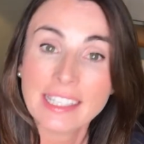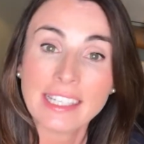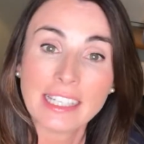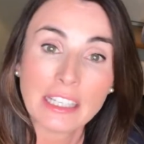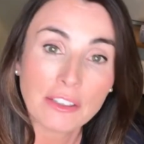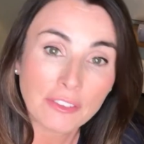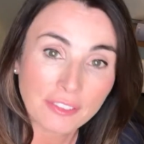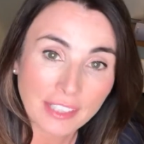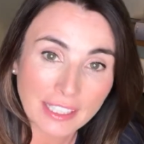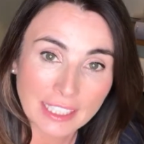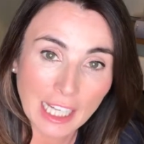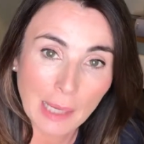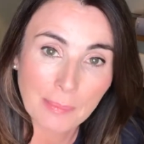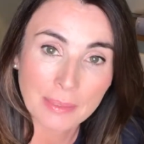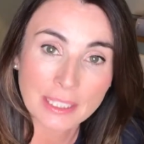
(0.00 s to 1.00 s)
If that
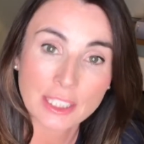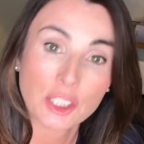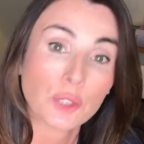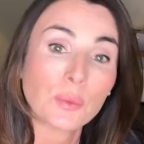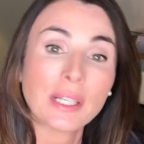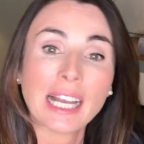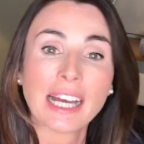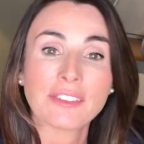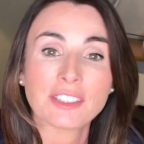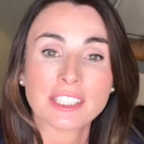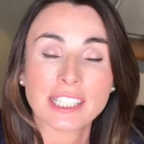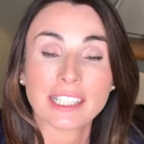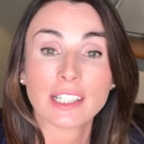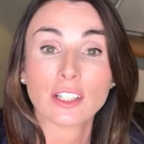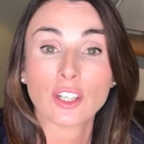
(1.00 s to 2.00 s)
happens, you will have to
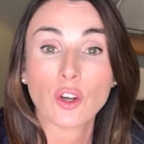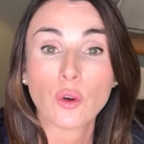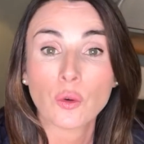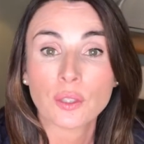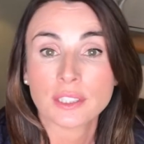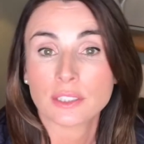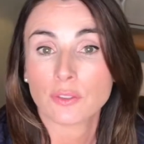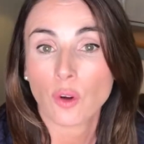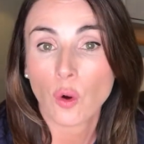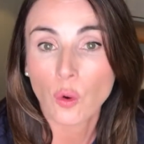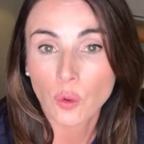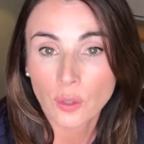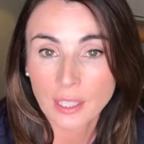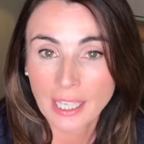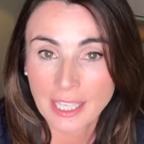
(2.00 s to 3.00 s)
take a course of
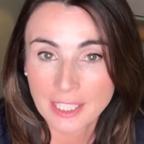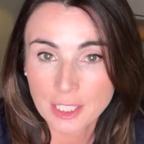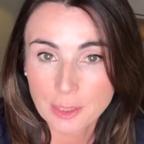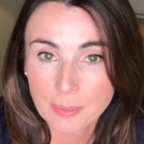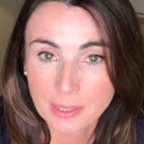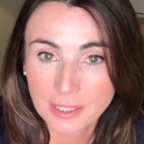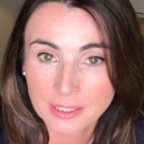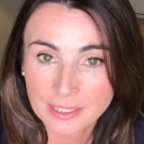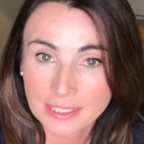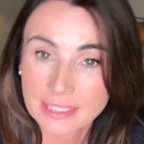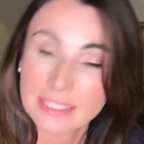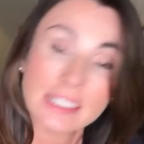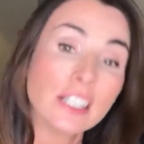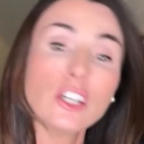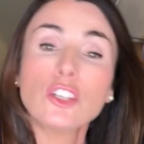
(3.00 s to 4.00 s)
oral antibiotics
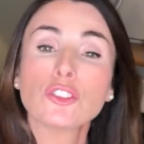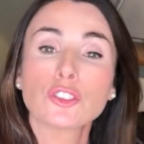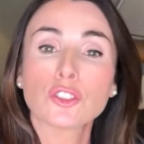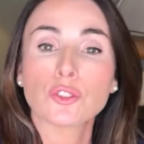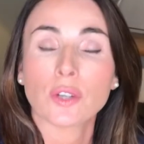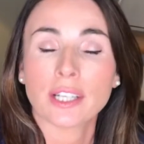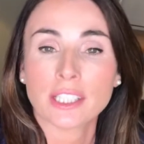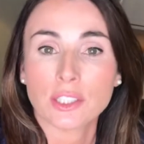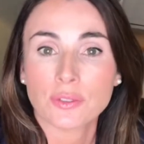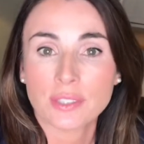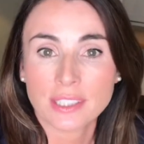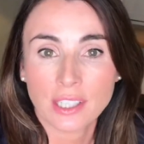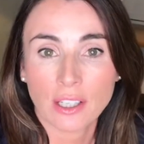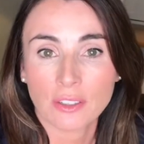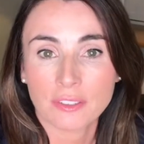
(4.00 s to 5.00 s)
to try to
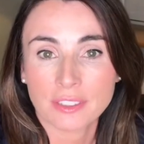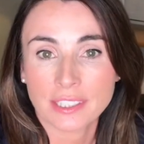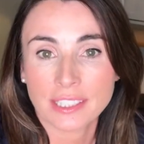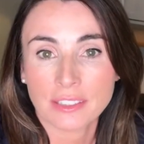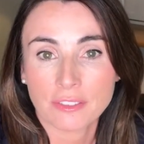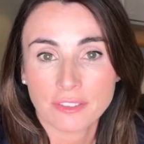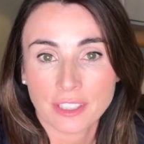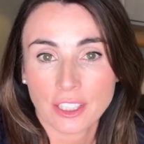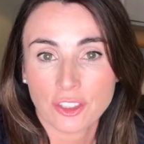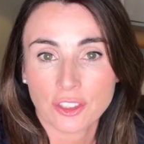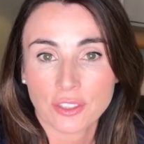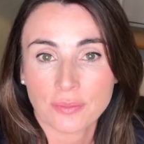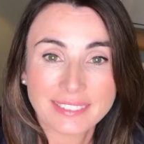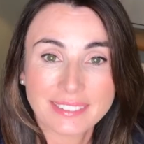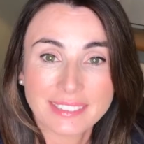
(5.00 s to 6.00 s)
resolve the infection.
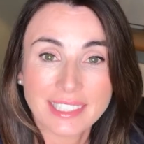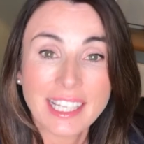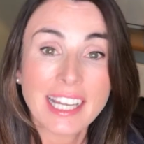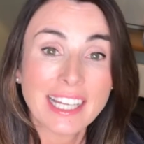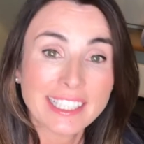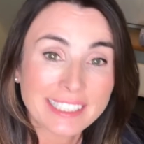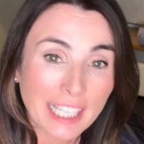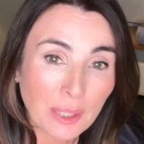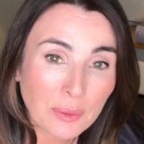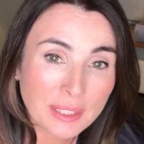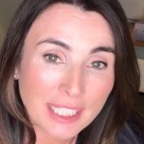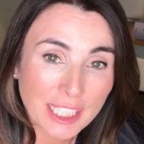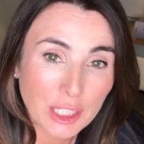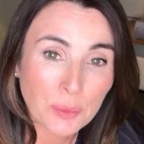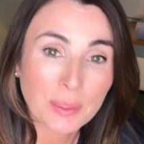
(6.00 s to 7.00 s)

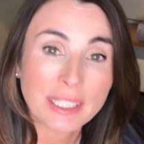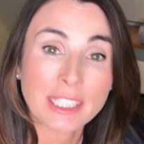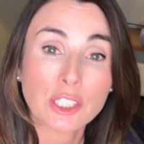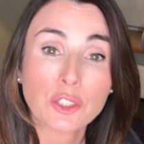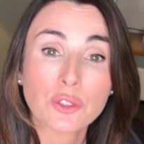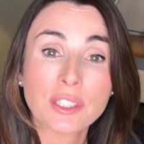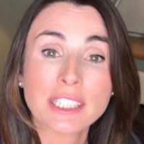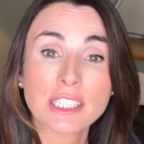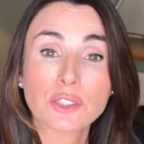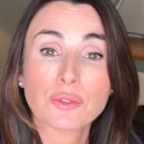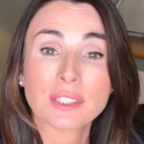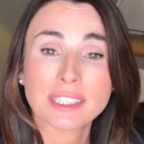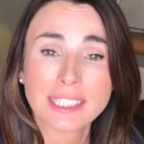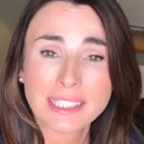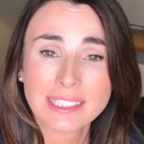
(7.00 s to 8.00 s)
Nowadays, with the increased
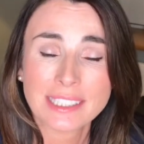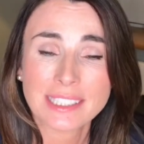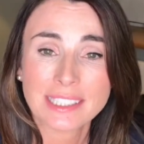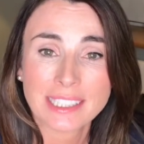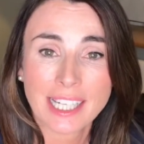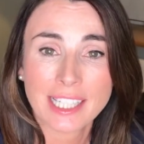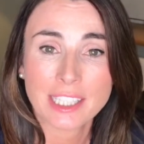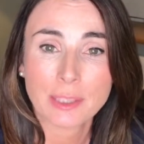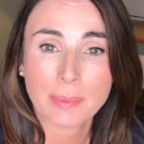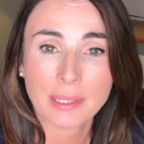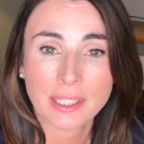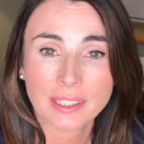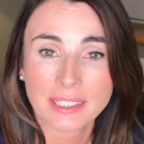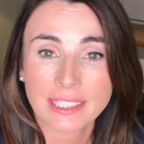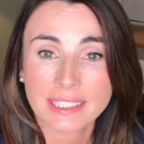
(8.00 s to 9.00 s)
resistance to
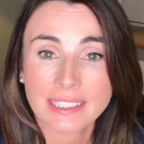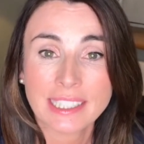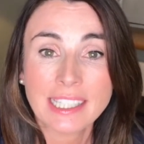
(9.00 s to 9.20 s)
antibiotics,